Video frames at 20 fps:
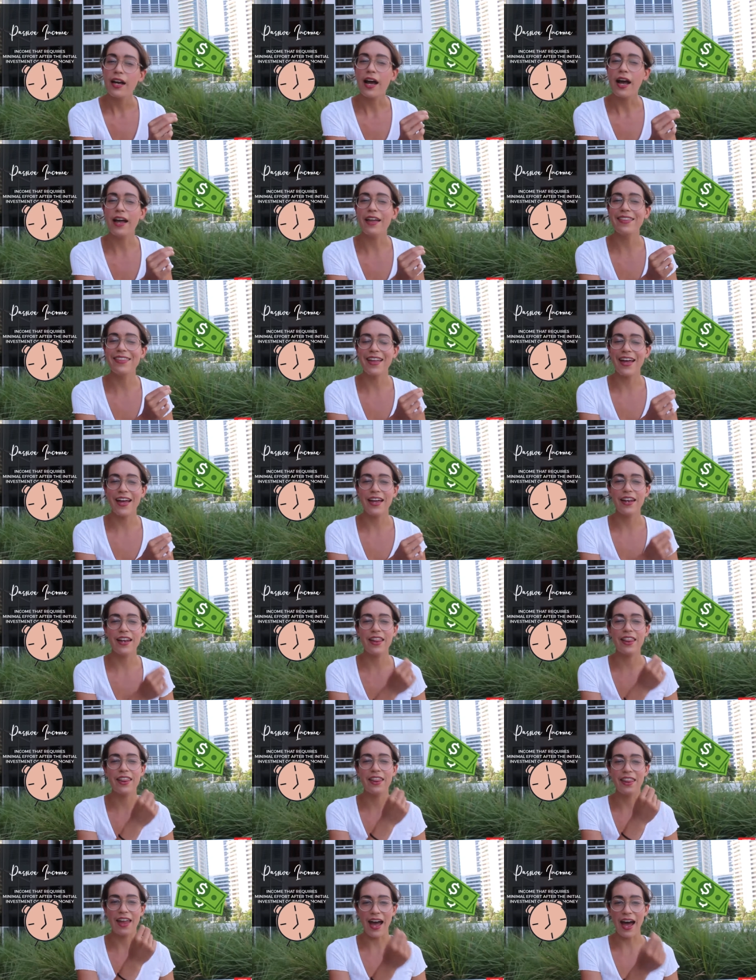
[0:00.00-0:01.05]
and
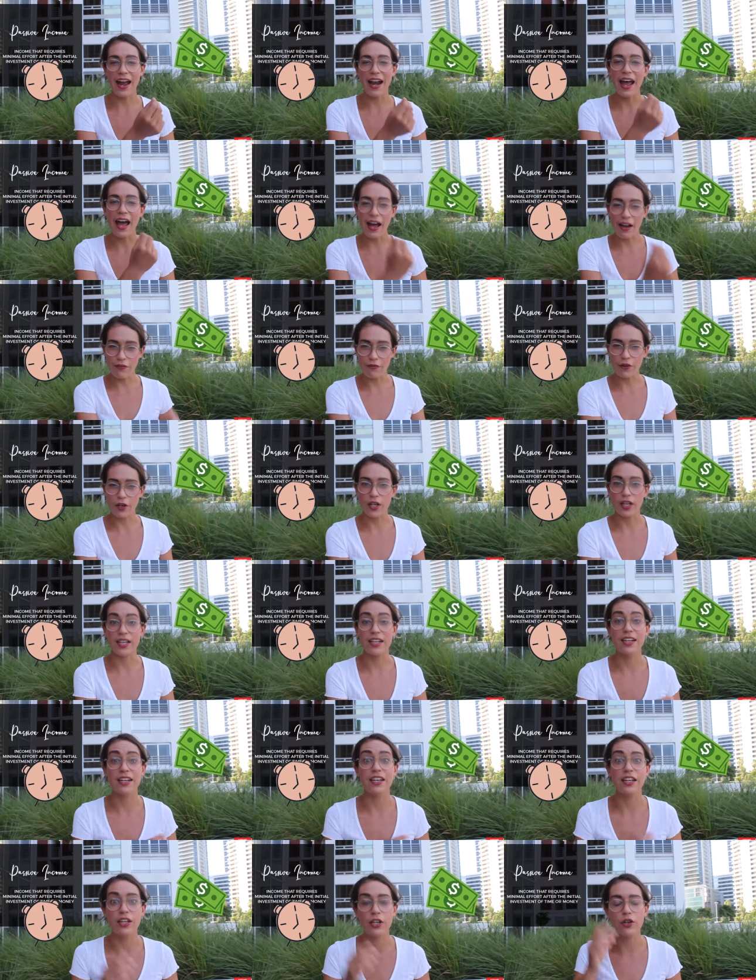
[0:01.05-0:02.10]
then that effort
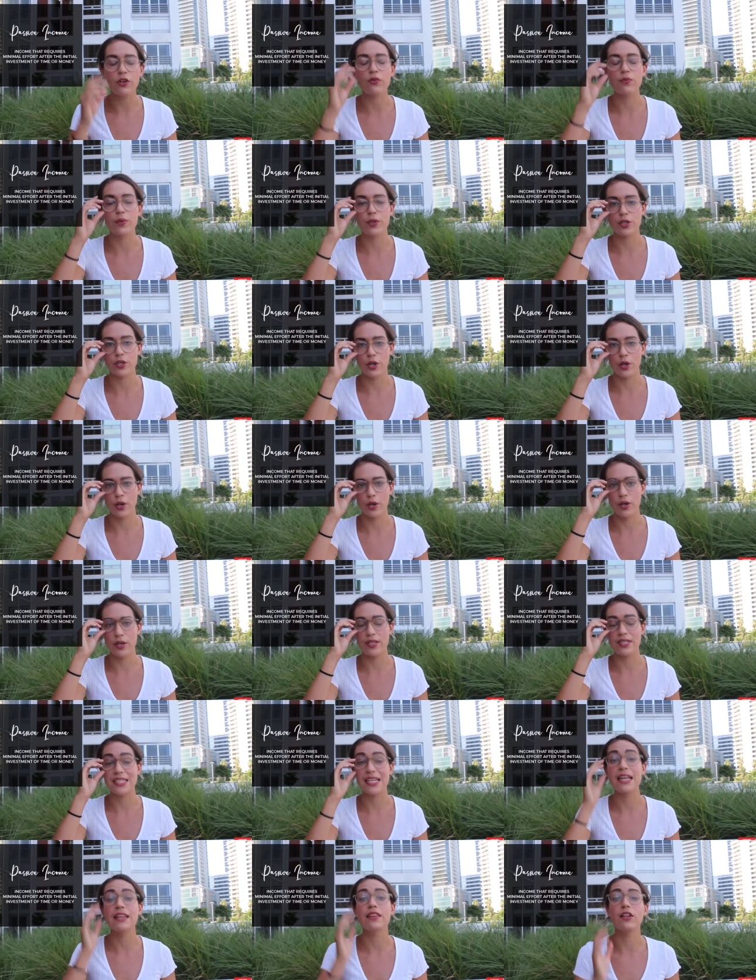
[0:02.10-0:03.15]
can yield
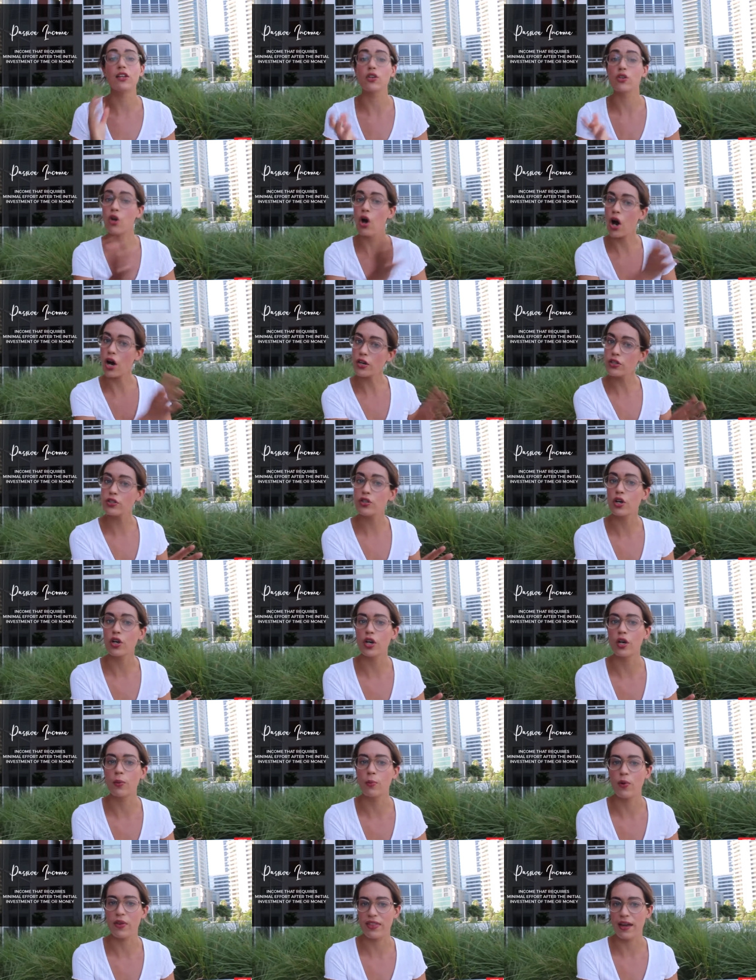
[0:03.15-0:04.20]
returns in the long
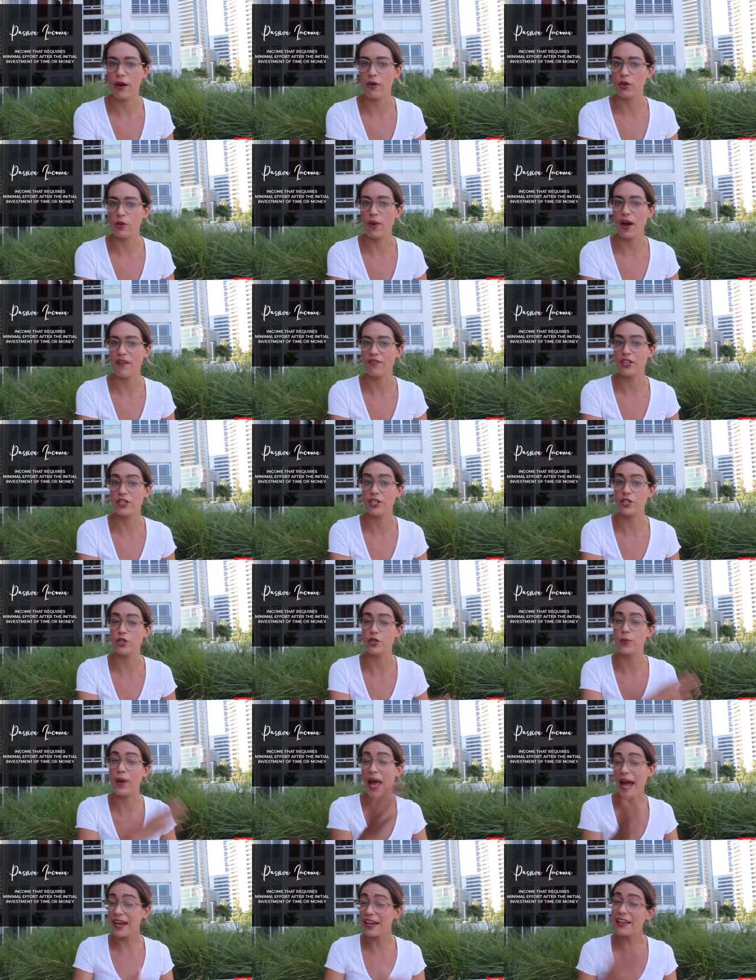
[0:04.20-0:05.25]
term without you having to
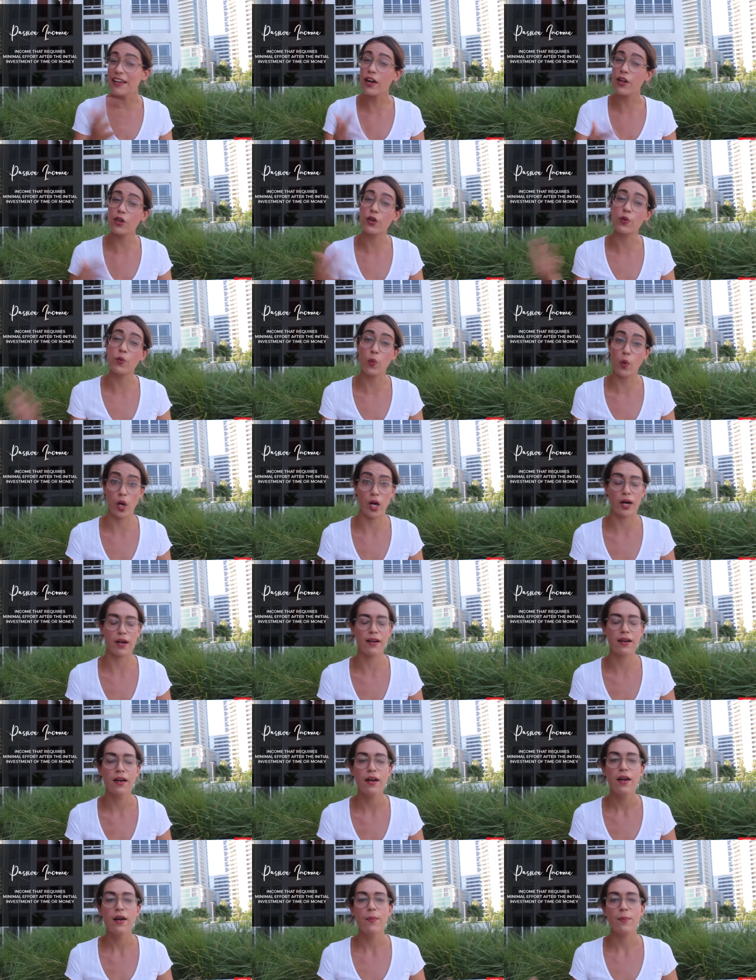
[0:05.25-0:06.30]
do any other work
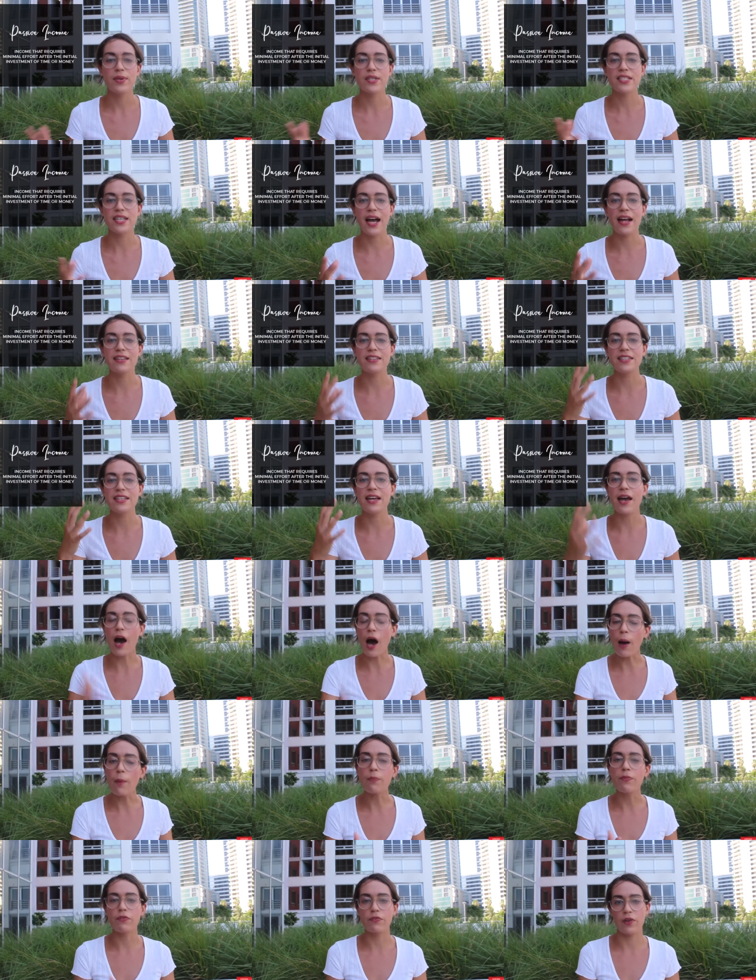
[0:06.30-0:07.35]
besides the
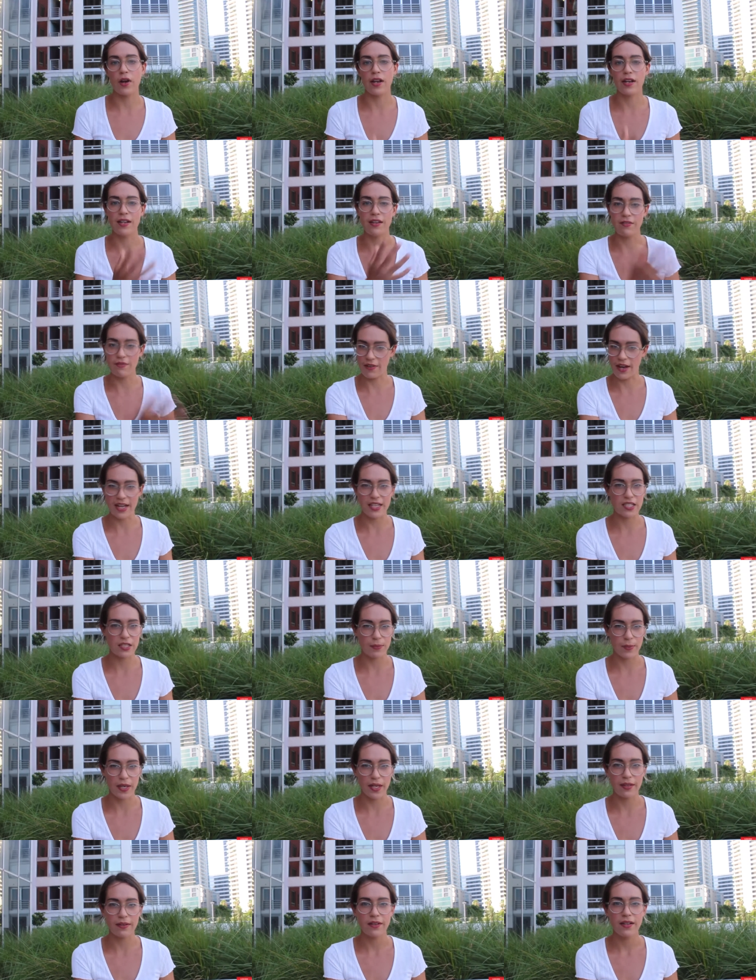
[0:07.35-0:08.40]
upfront
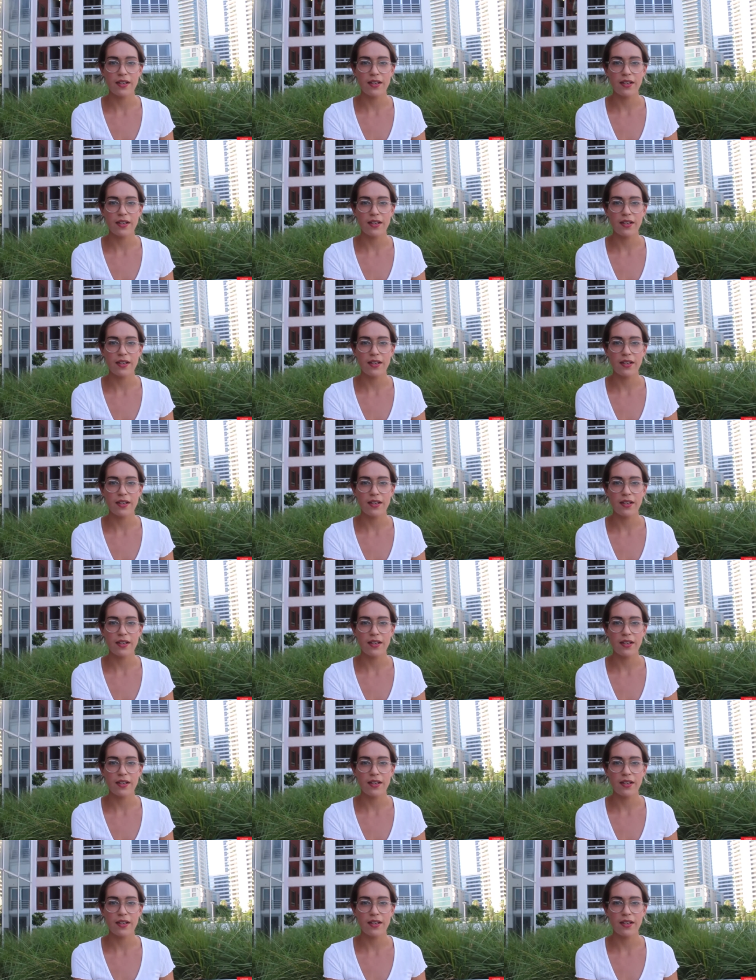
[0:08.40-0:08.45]
investment.